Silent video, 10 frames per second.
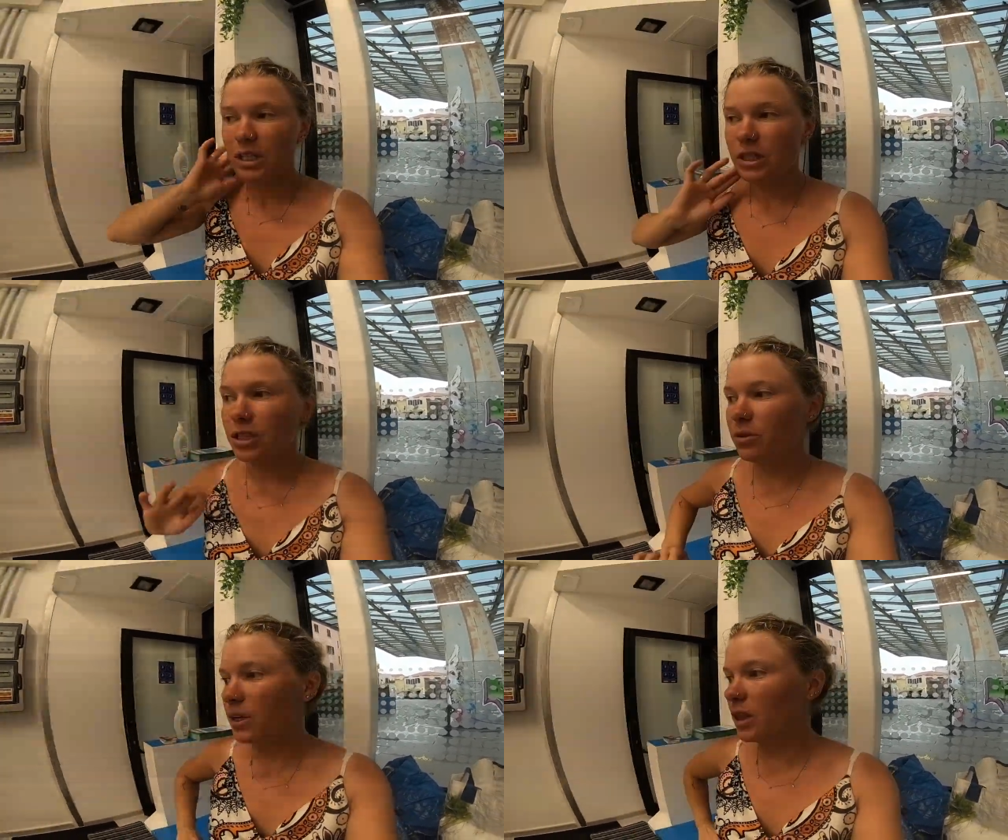
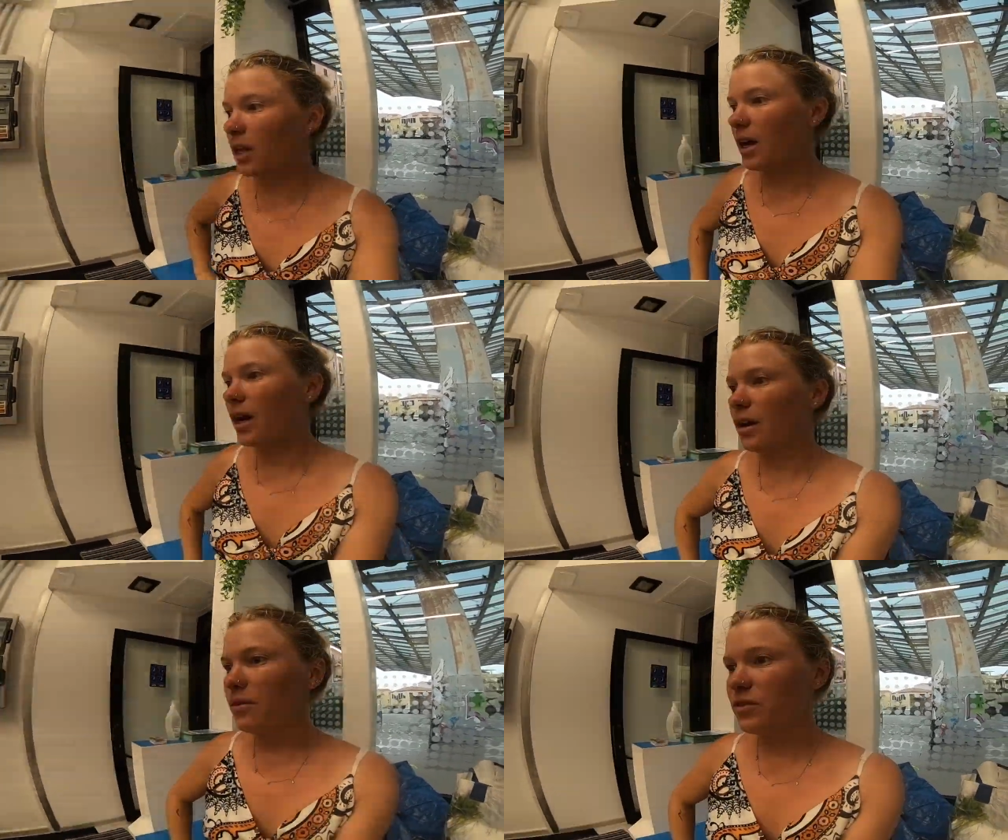So he
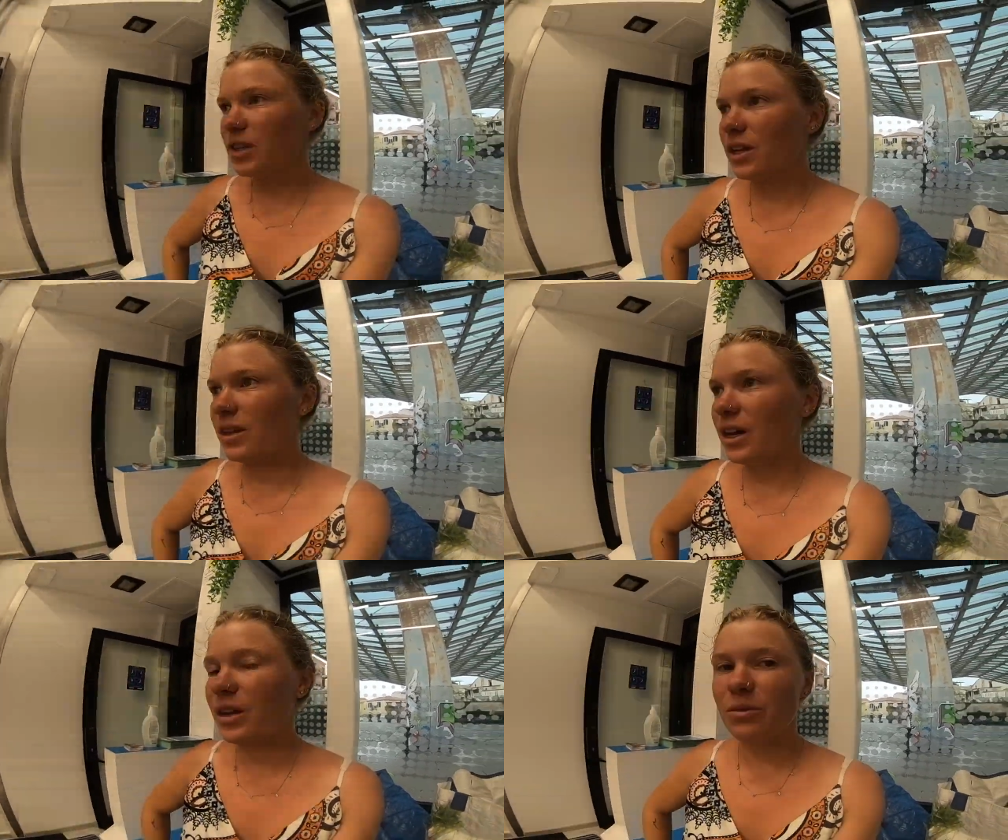left, and
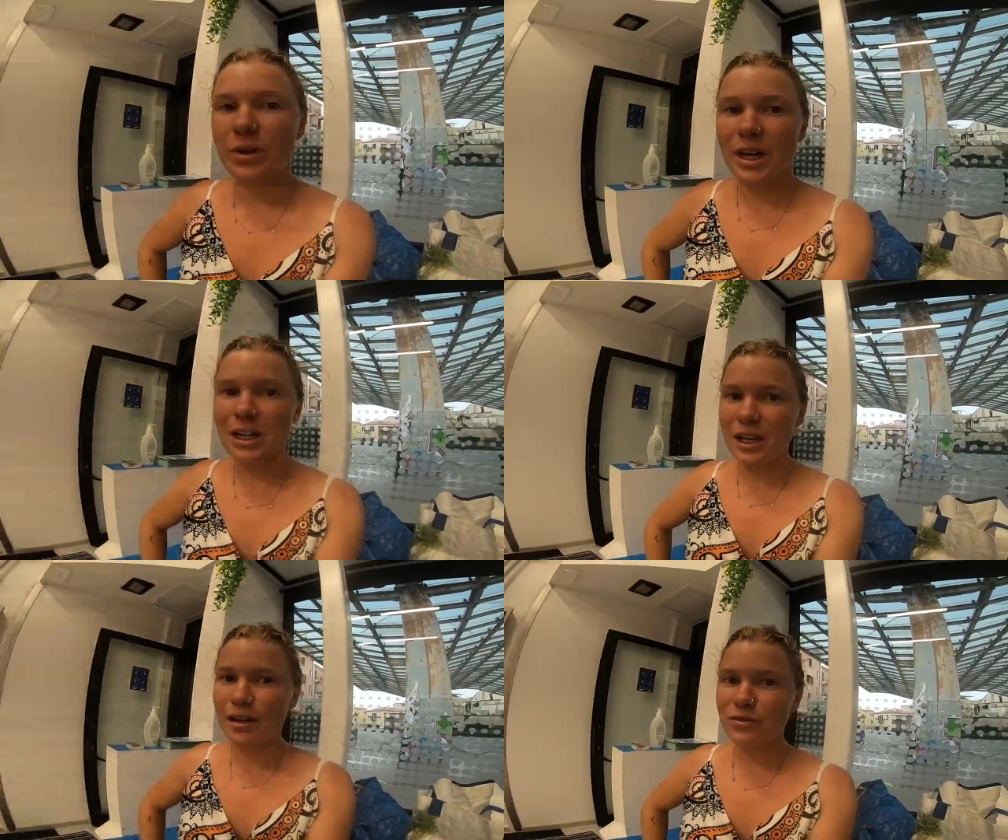then we
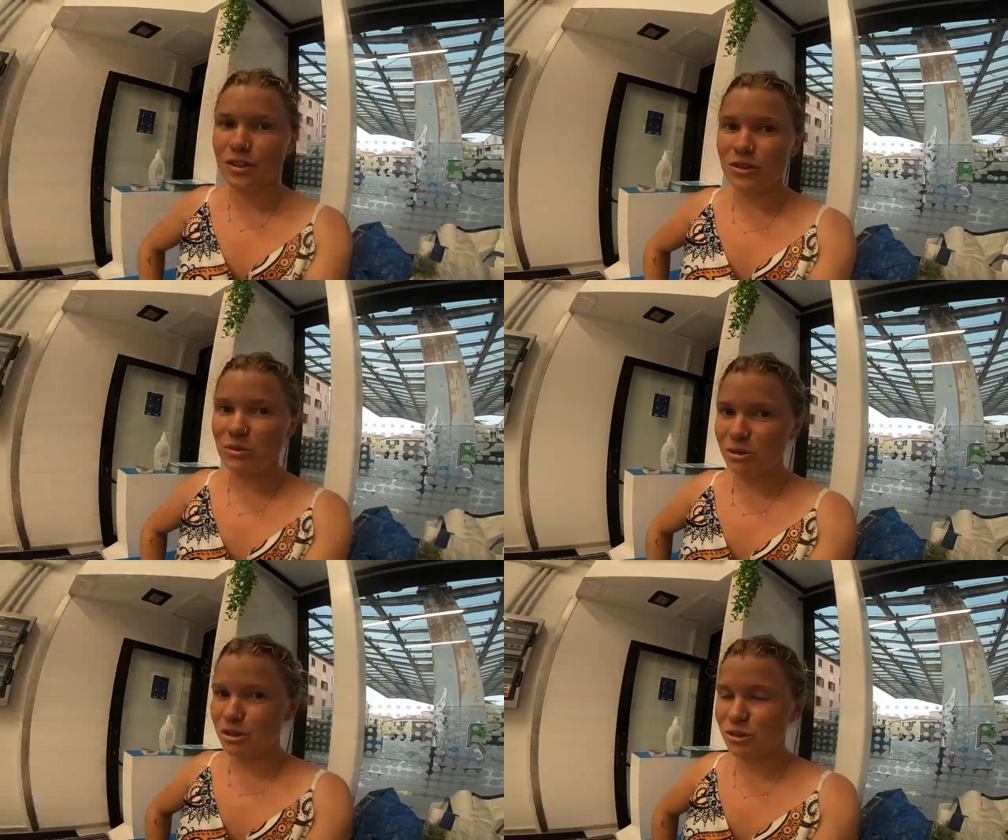had left all
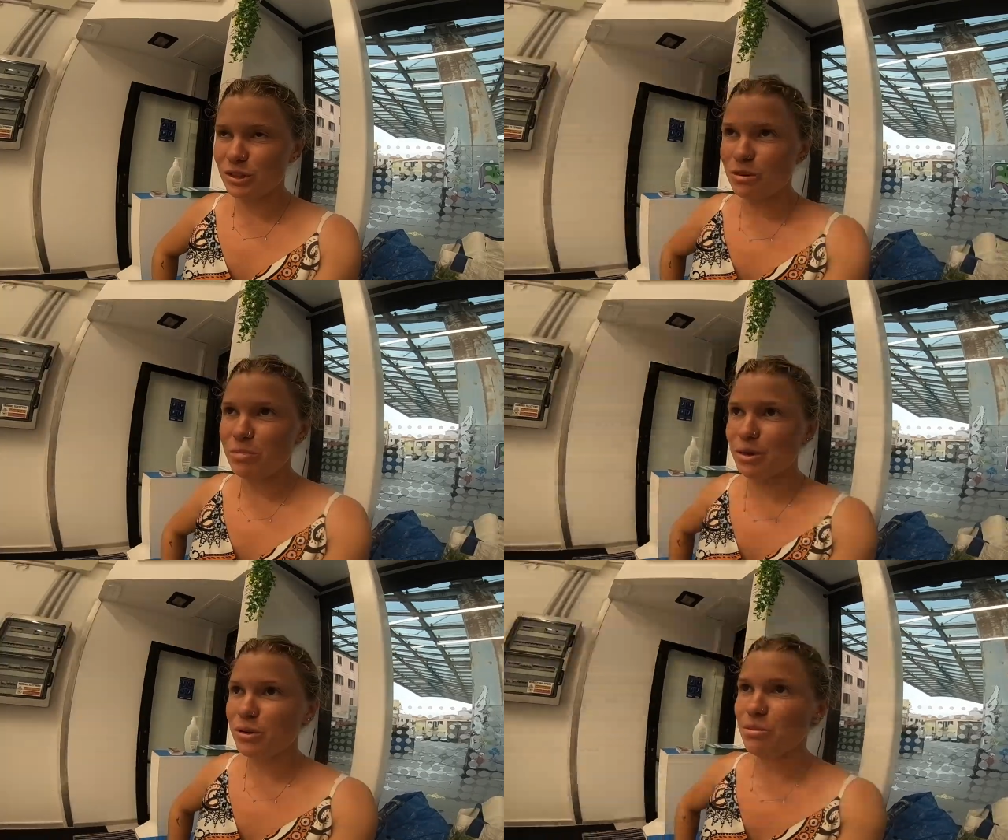the windows in the
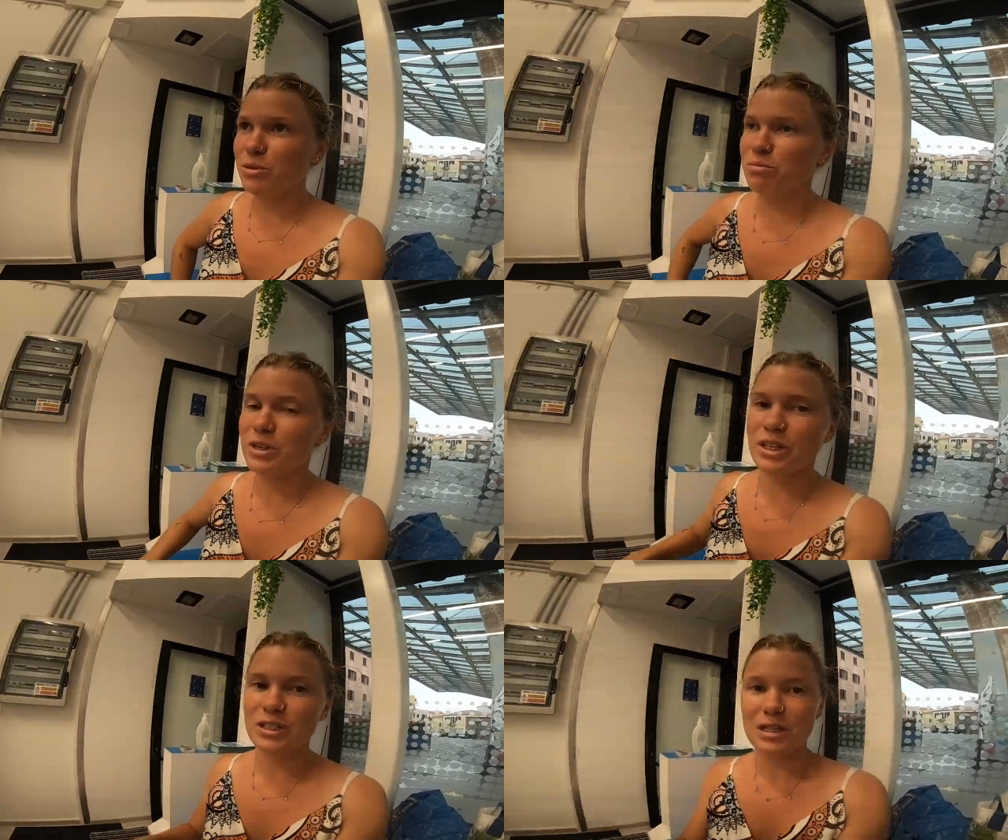boat open
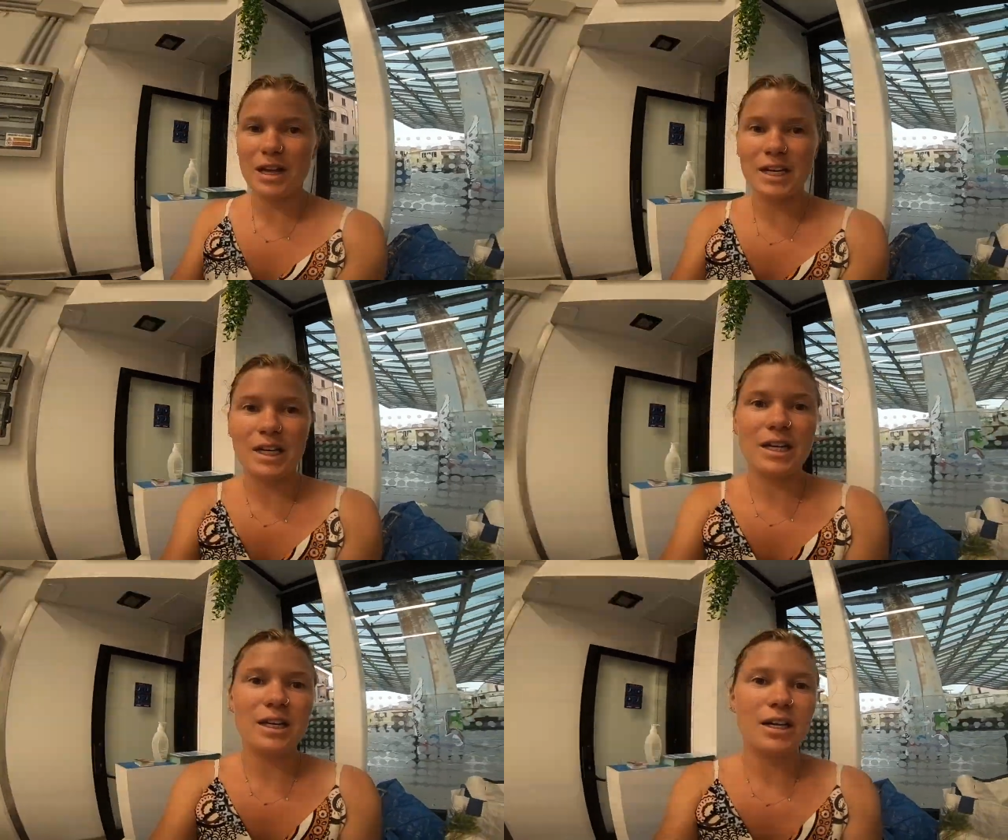because
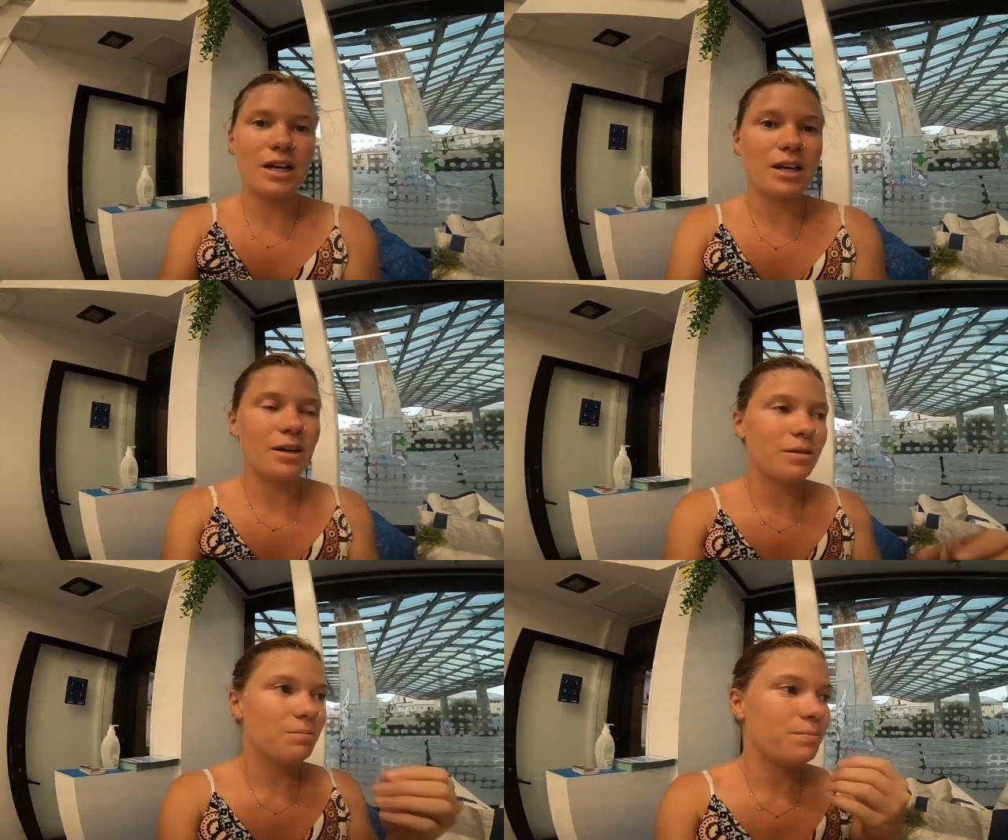Lenny
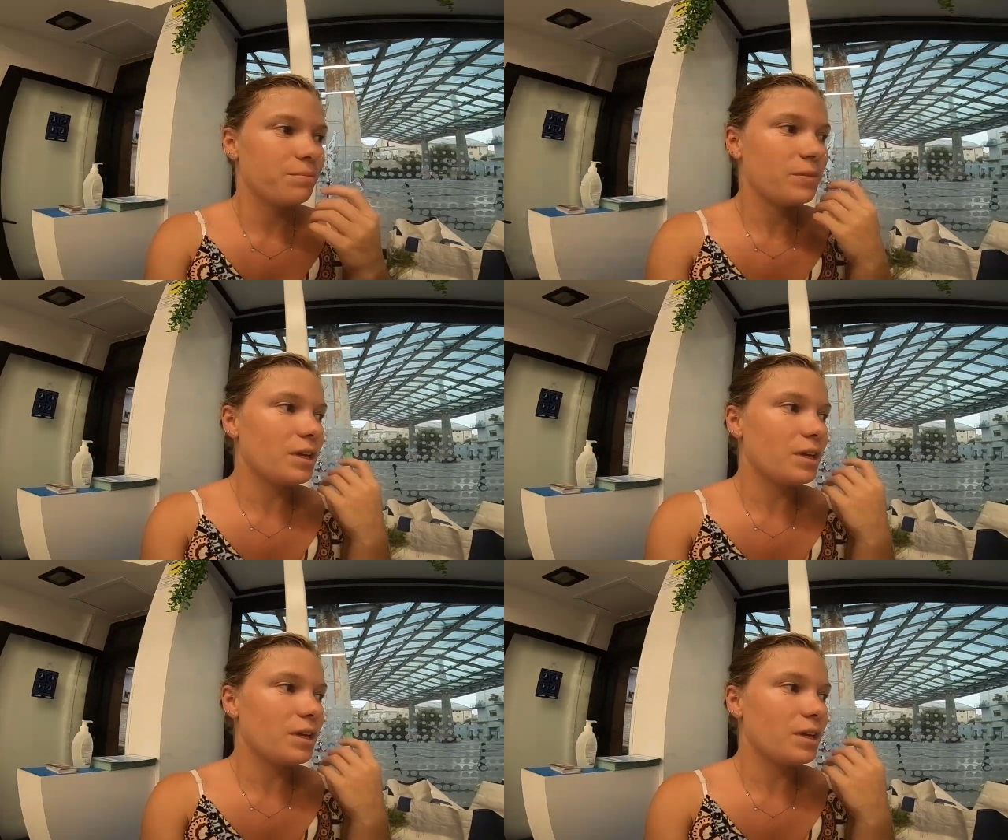um,